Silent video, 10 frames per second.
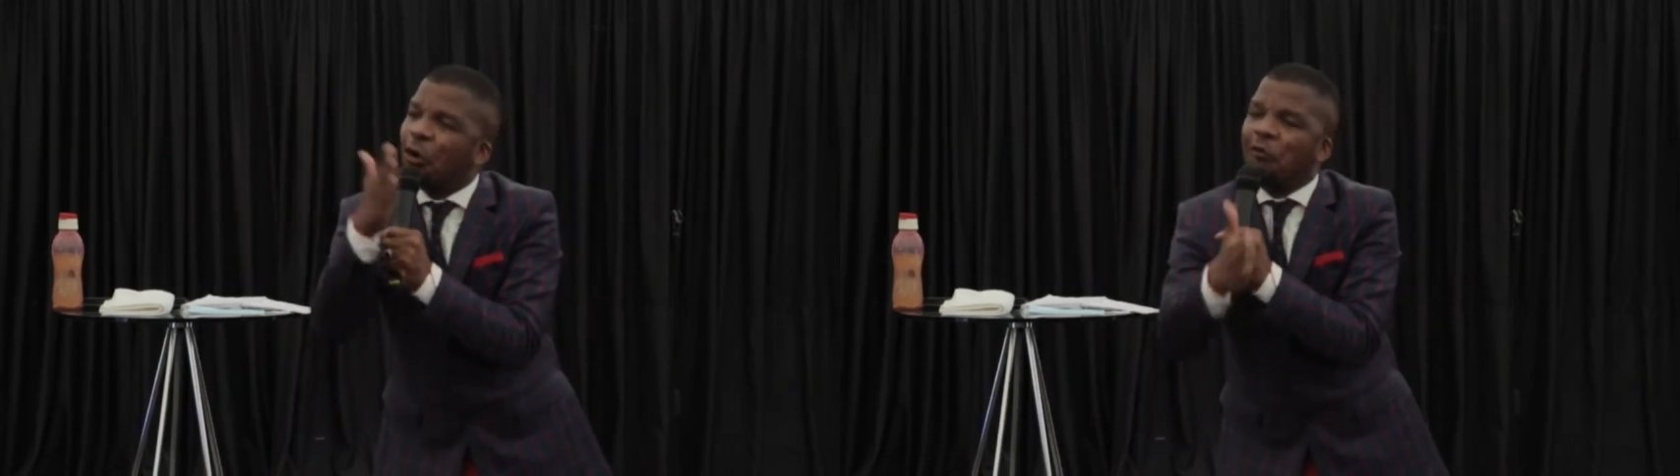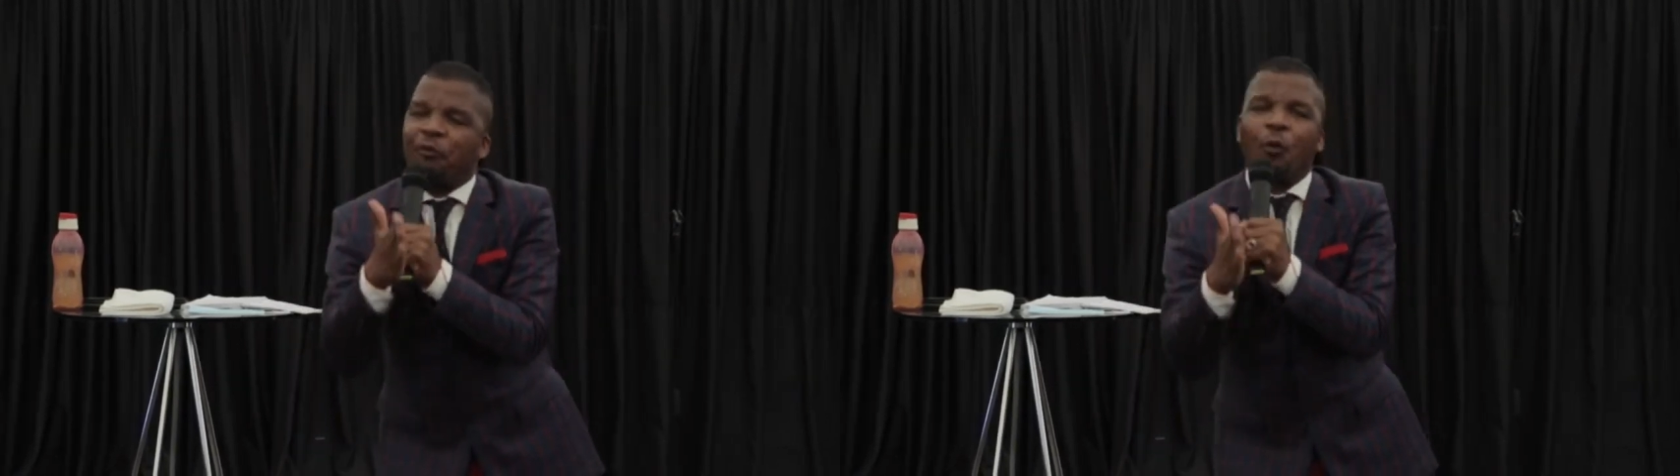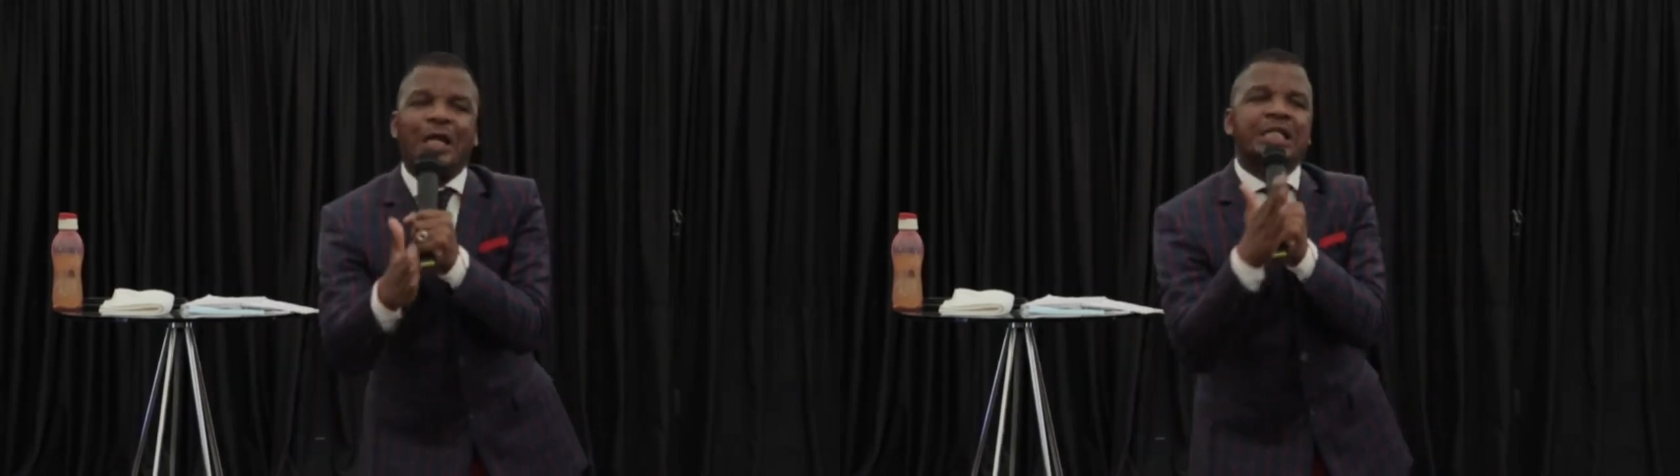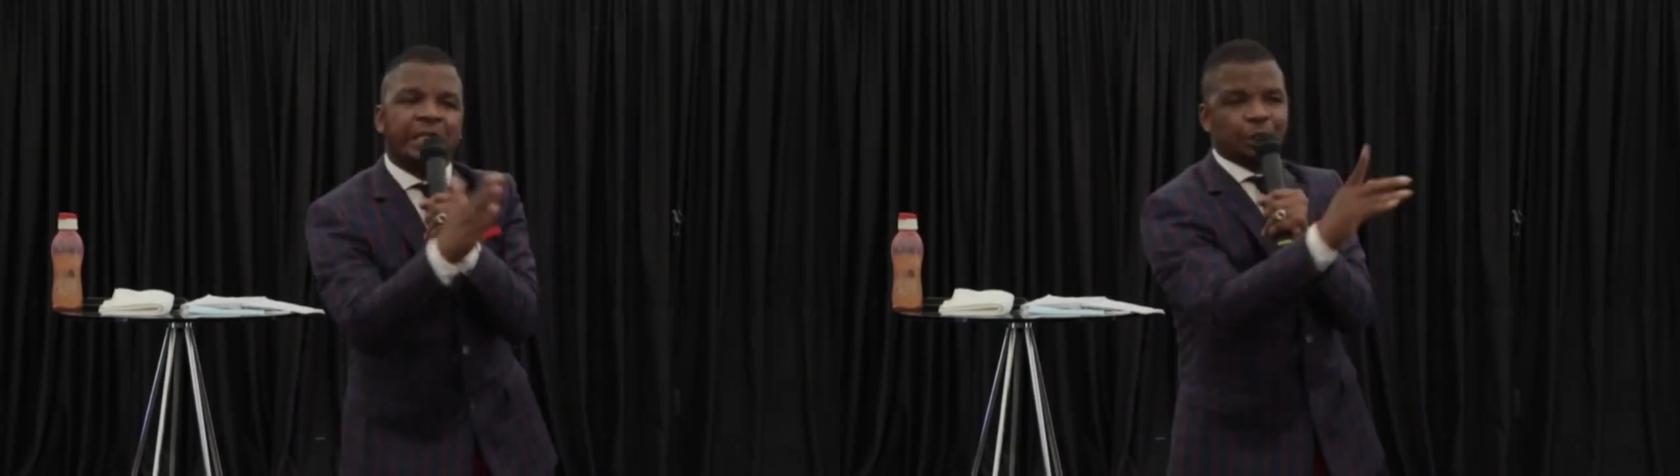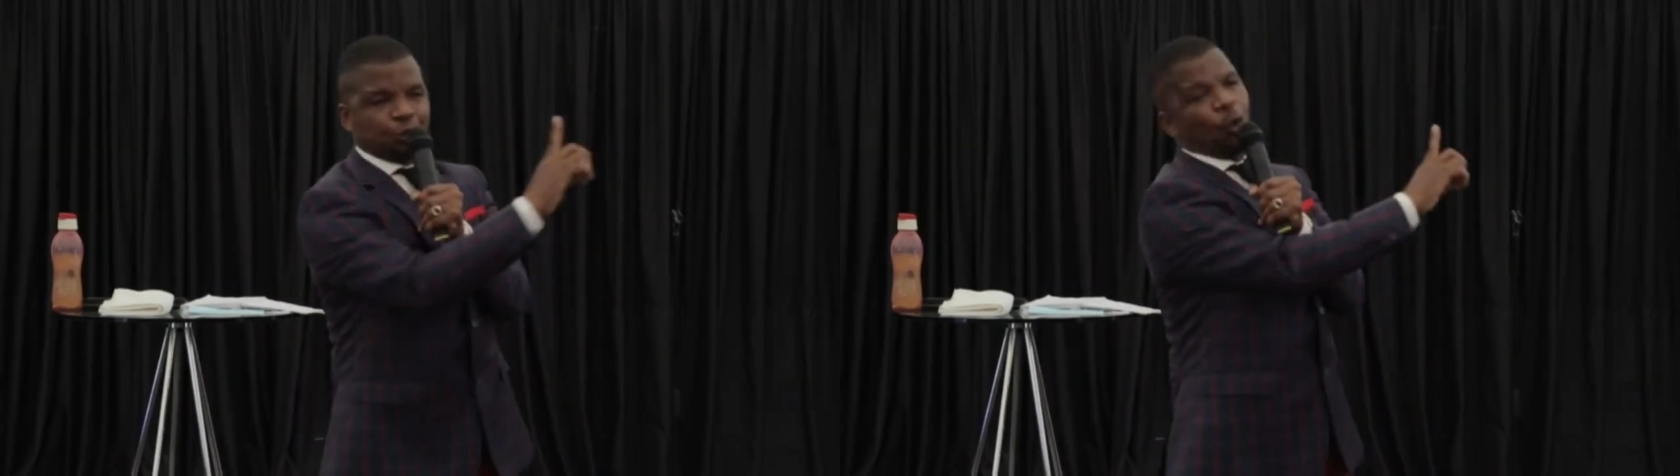of what
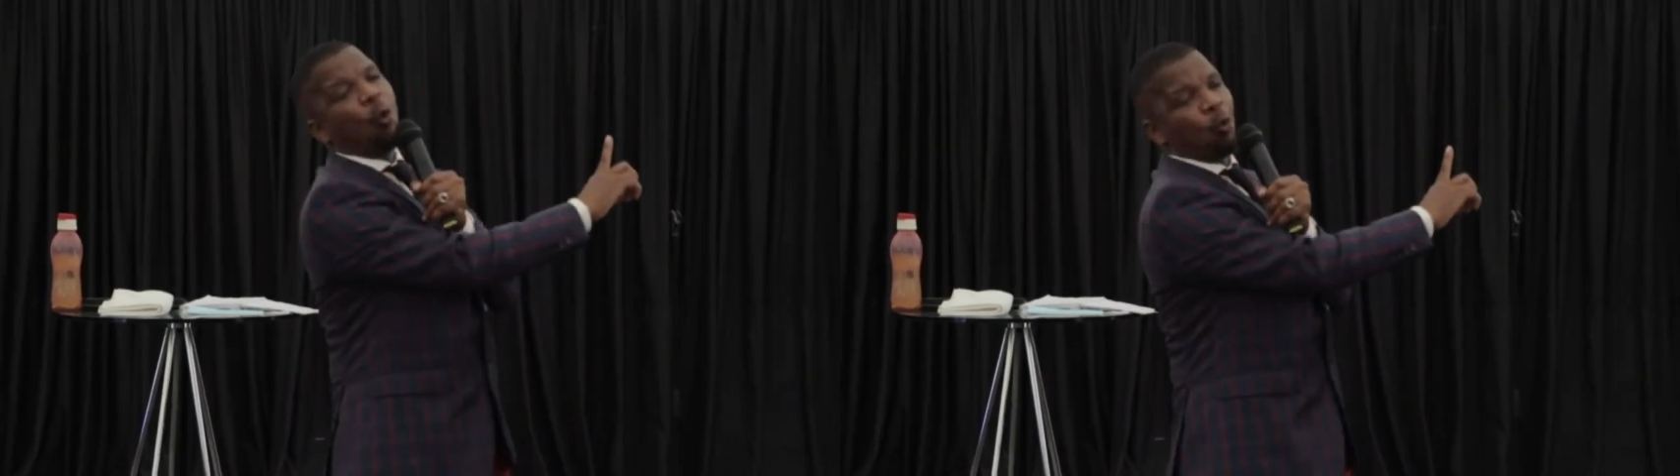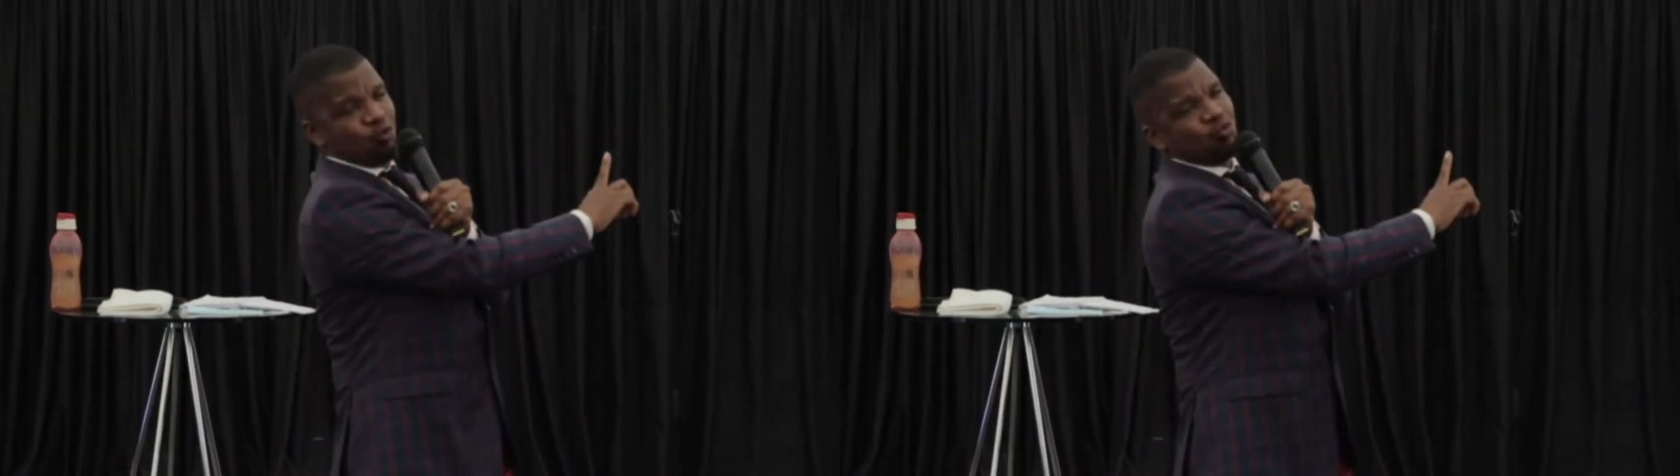he saw.